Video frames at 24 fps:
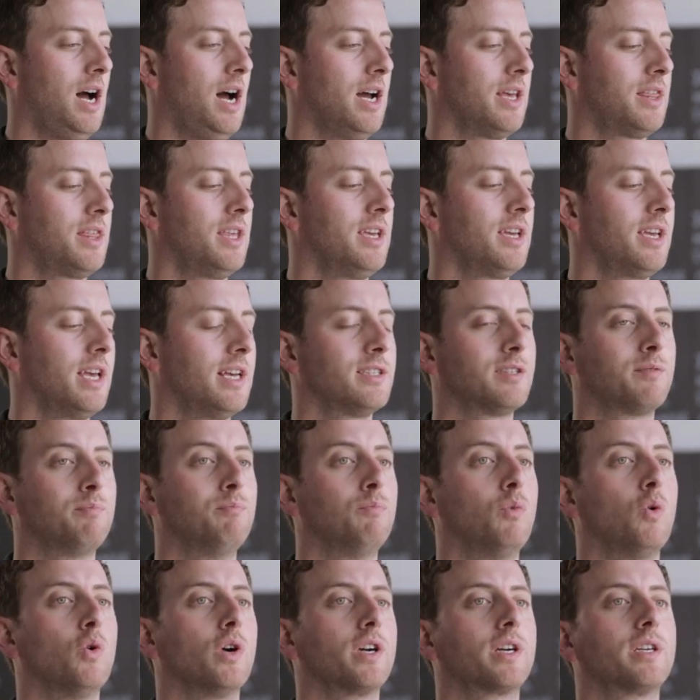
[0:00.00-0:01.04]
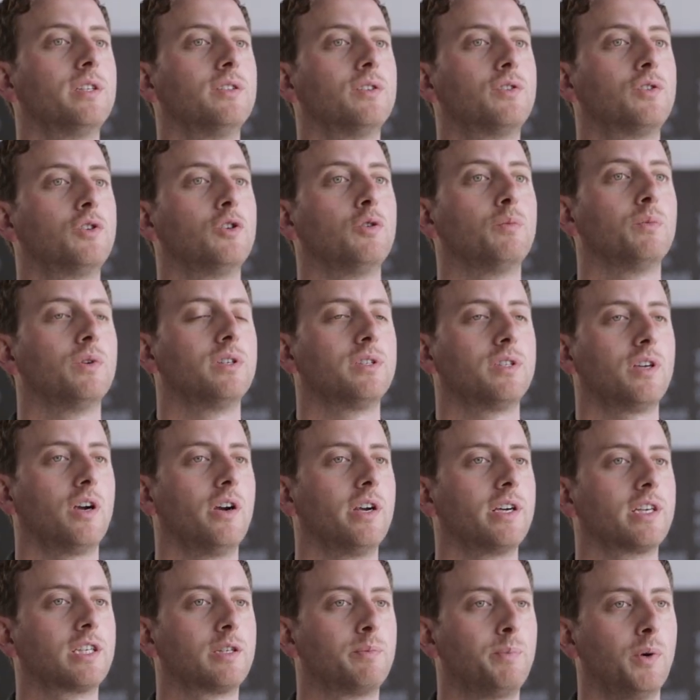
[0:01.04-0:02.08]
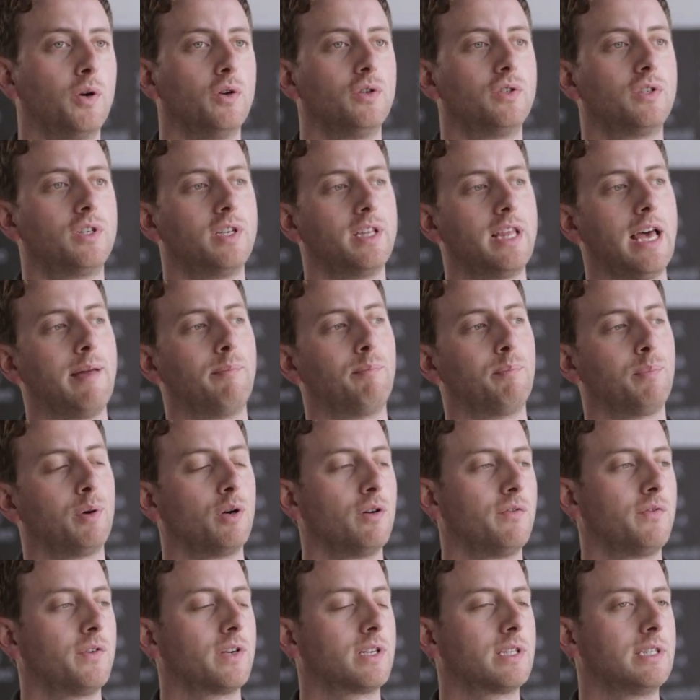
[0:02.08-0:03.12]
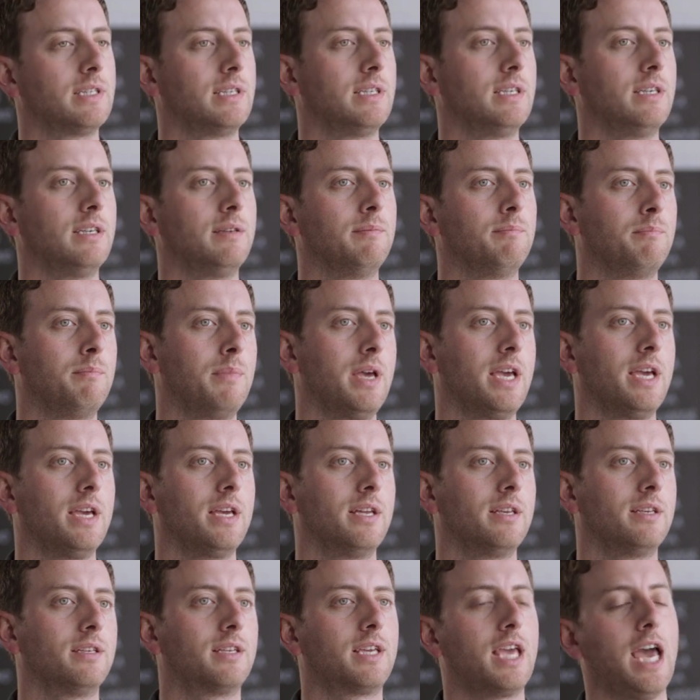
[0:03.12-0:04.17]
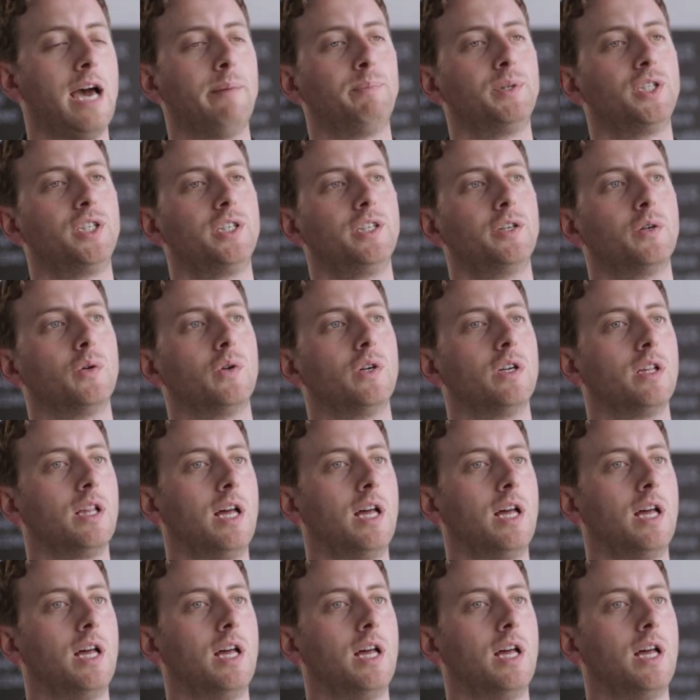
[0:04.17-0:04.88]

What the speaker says: I think as more consumers are exposed to that perfectly made cappuccino or